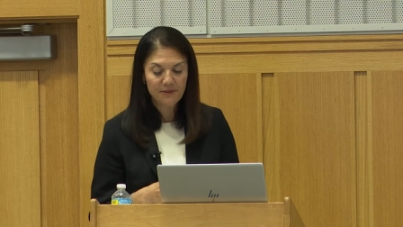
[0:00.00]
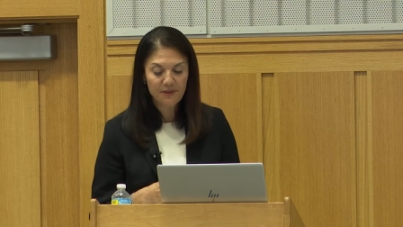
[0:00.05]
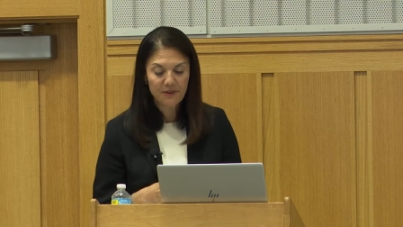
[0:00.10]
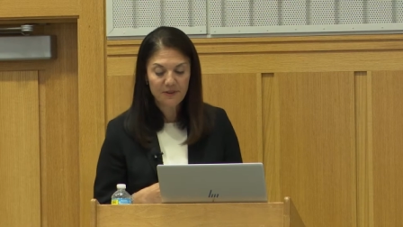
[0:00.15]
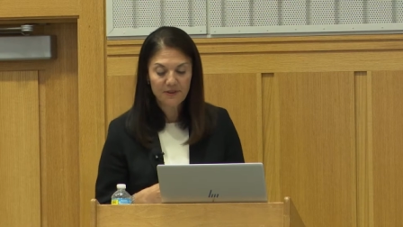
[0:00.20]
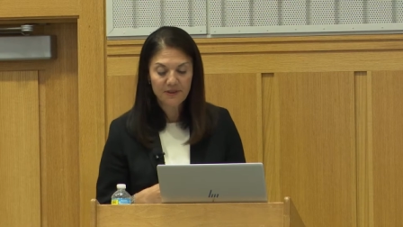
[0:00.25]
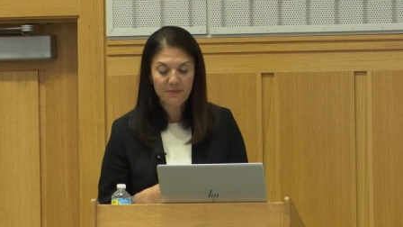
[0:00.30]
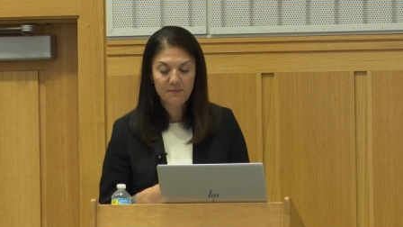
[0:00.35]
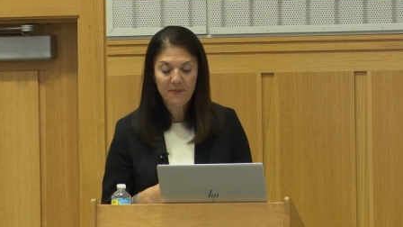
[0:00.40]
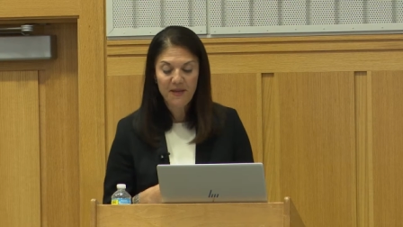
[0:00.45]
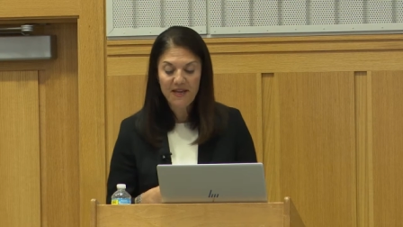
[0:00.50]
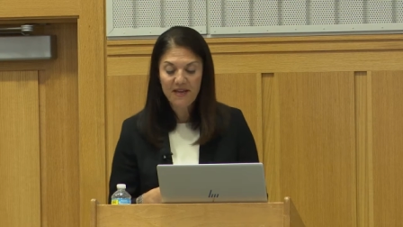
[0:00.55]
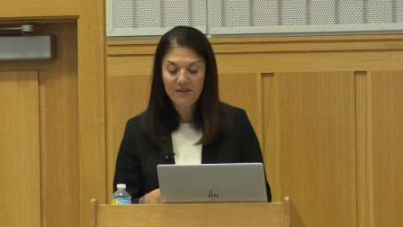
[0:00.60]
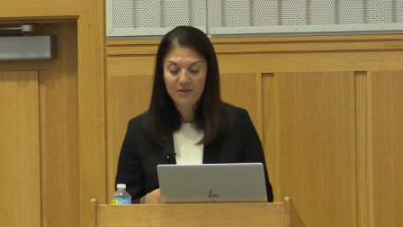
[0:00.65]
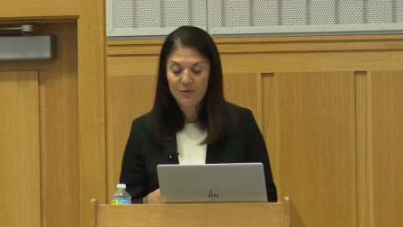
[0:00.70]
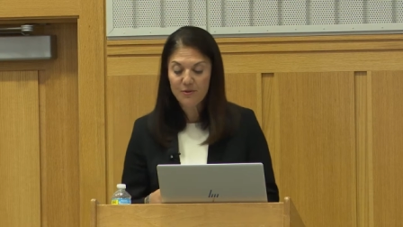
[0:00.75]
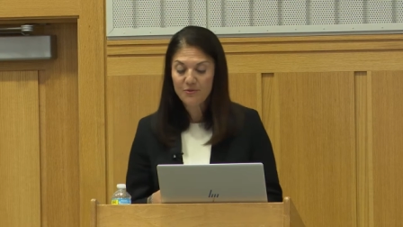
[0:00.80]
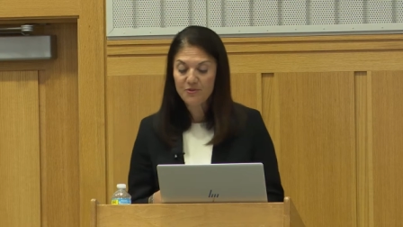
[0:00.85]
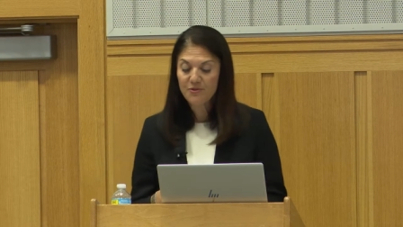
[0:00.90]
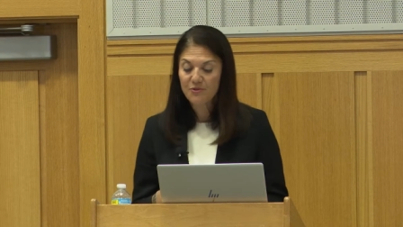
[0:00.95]
her to pay
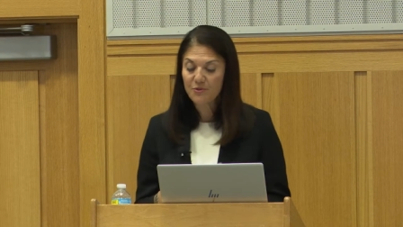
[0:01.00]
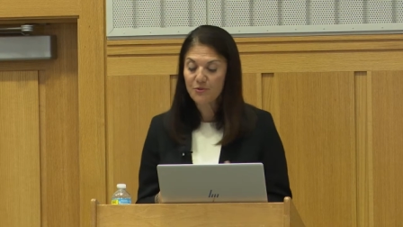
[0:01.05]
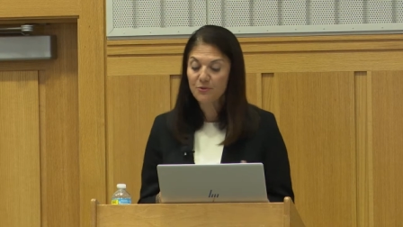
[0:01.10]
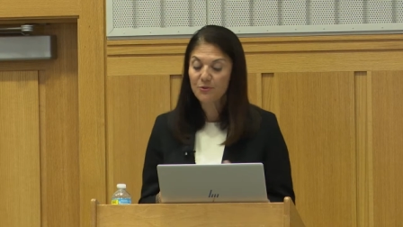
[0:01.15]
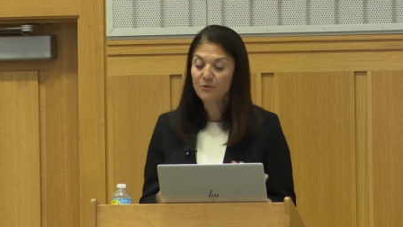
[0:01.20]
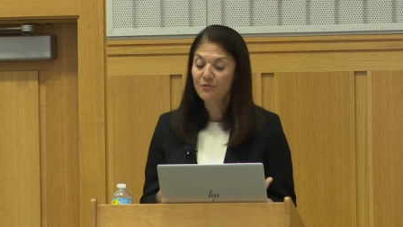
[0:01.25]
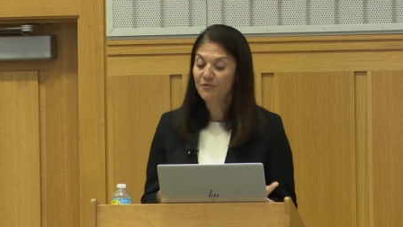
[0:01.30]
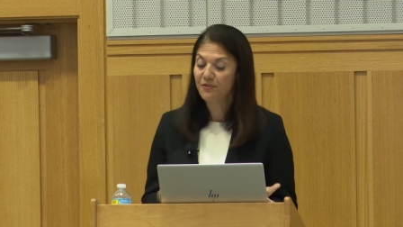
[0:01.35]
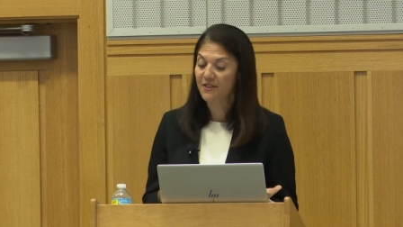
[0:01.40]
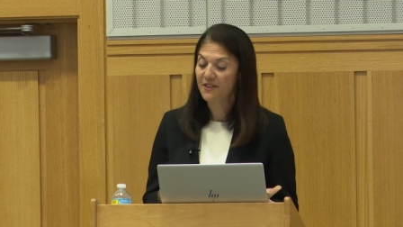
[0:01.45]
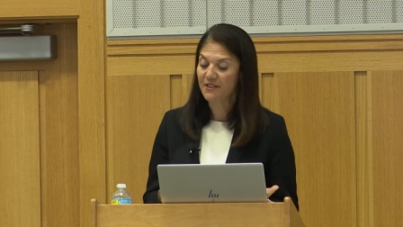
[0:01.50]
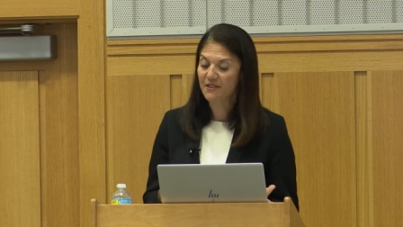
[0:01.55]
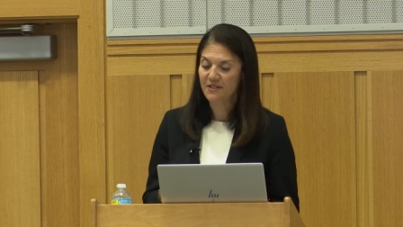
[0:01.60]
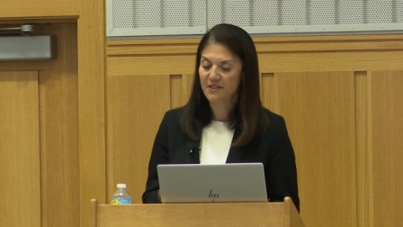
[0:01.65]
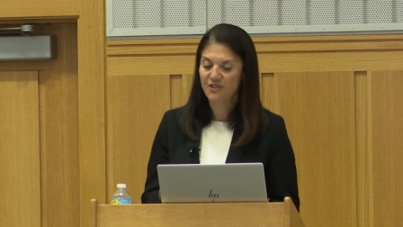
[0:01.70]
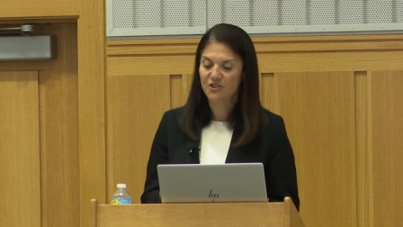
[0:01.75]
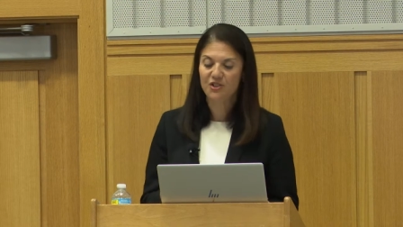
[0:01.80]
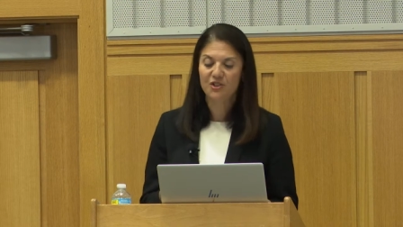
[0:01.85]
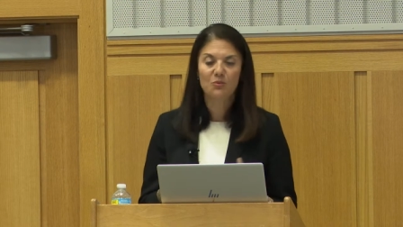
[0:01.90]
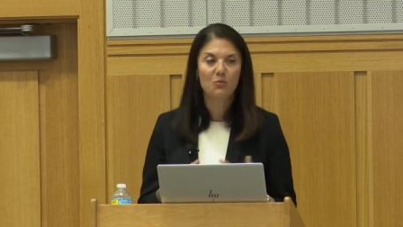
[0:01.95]
those school fees
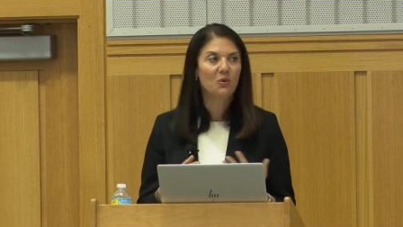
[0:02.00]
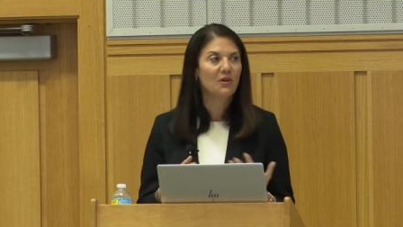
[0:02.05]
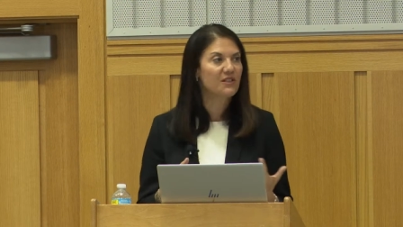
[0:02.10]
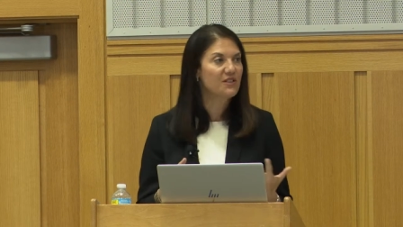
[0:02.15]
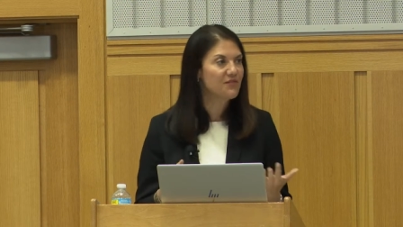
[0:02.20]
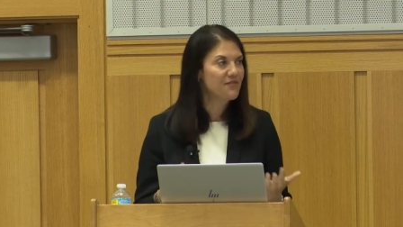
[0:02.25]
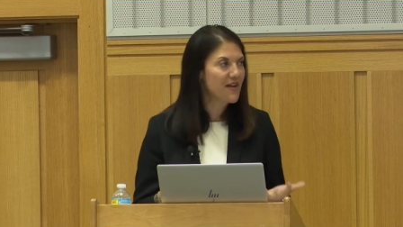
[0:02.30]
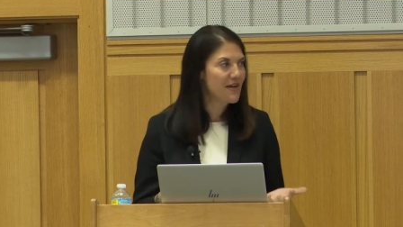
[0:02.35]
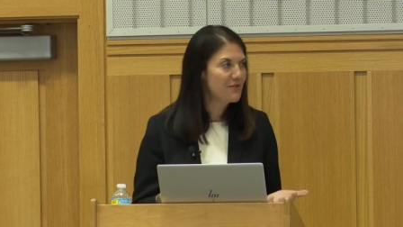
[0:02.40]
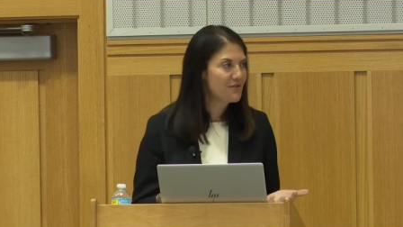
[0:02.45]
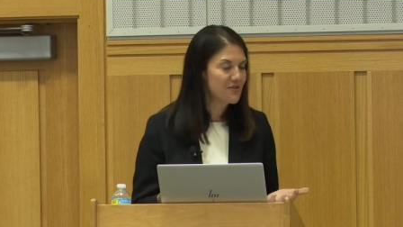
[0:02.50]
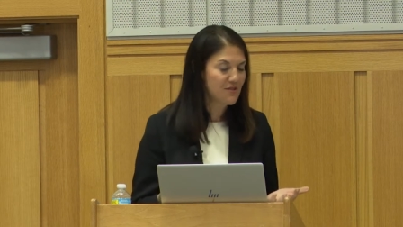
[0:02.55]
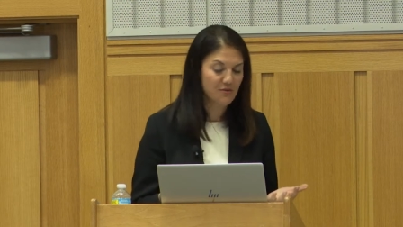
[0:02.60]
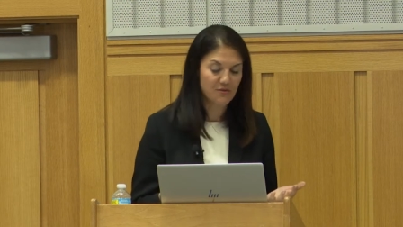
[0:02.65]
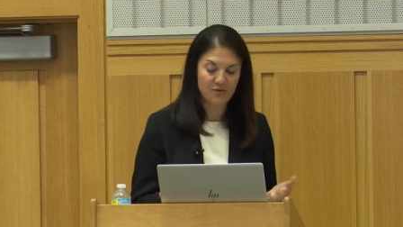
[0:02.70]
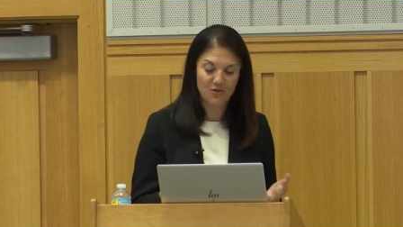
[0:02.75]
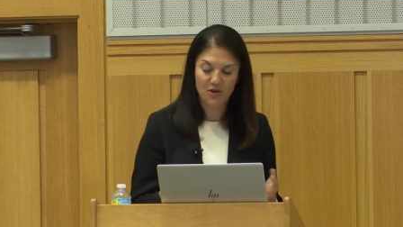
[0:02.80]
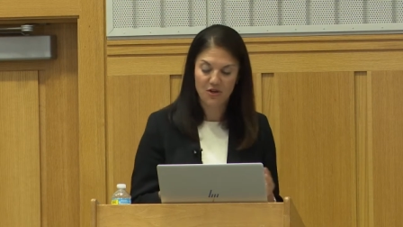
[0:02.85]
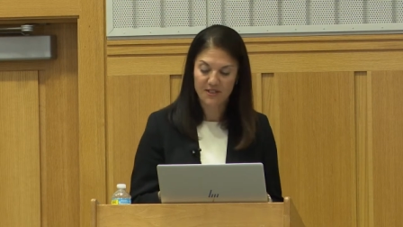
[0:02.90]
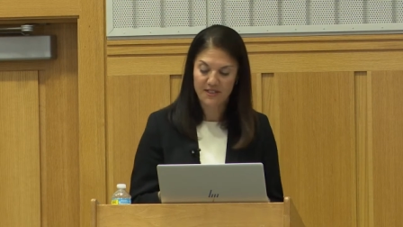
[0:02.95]
that she once found so
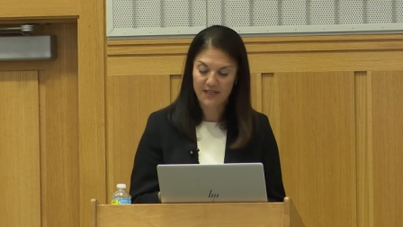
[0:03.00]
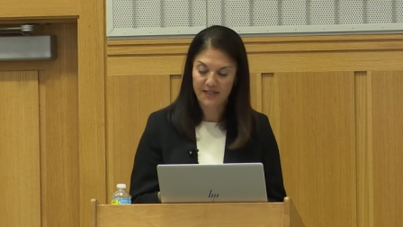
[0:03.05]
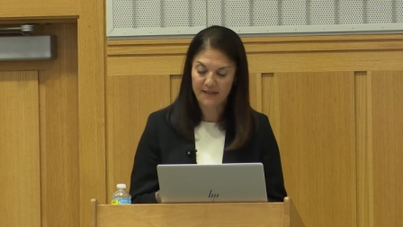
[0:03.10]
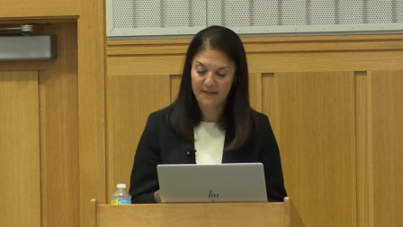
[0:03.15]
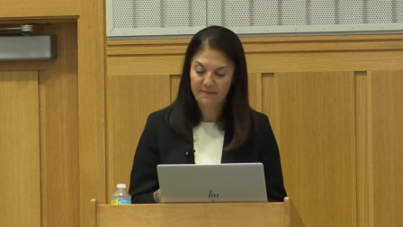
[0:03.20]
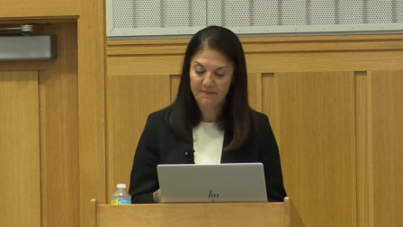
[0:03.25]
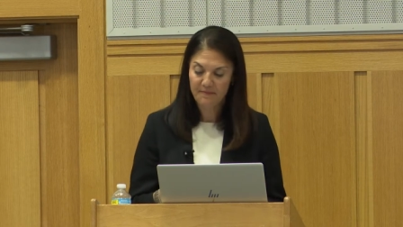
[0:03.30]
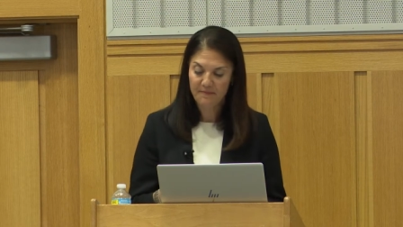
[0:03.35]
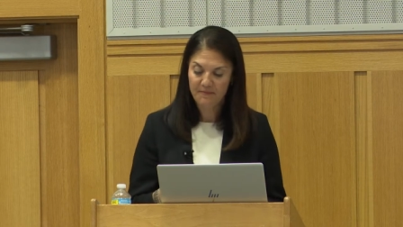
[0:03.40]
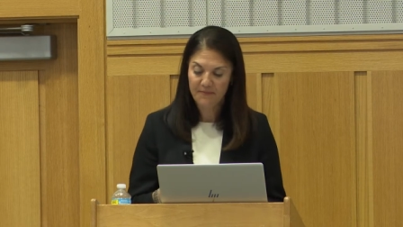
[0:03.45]
daunting,